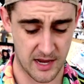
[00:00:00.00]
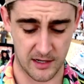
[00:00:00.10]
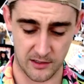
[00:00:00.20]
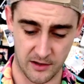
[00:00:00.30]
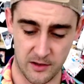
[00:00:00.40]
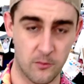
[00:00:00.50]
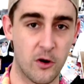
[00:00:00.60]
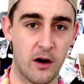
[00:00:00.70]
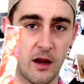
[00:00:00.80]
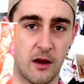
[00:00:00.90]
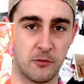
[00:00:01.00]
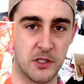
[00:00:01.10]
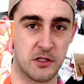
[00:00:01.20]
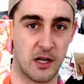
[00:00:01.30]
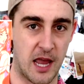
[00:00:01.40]
and a lot of them were
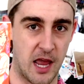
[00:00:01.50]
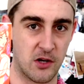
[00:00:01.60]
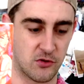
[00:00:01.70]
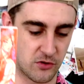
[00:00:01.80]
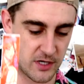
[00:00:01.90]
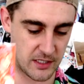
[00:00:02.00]
original hand-drawn